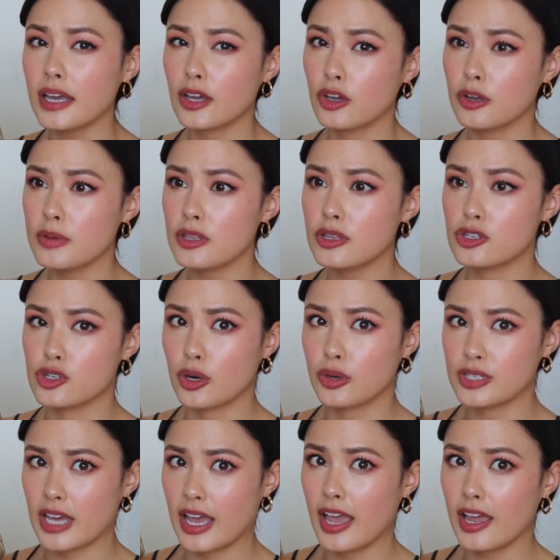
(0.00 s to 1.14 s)
It could be the
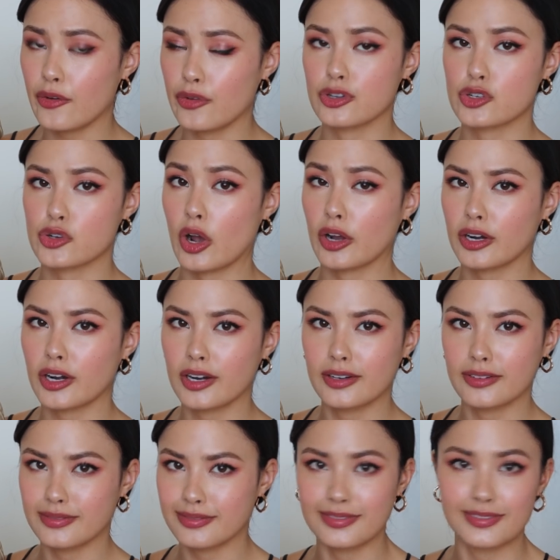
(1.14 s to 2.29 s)
trote or the trotter.
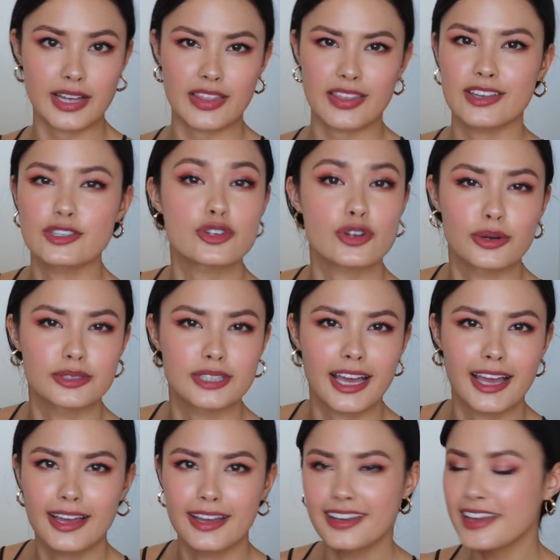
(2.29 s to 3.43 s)
I think it's
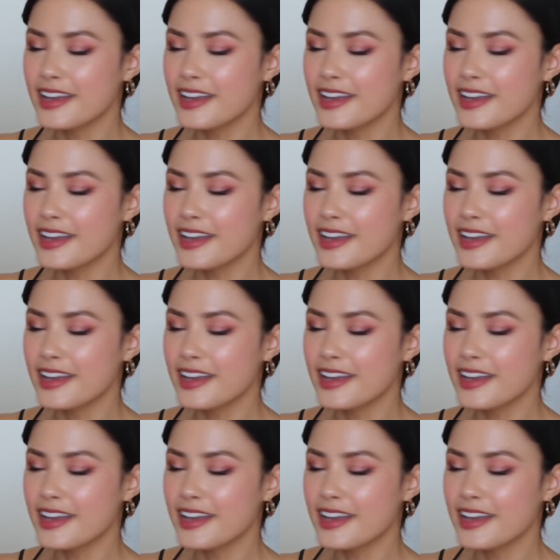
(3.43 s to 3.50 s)
trote.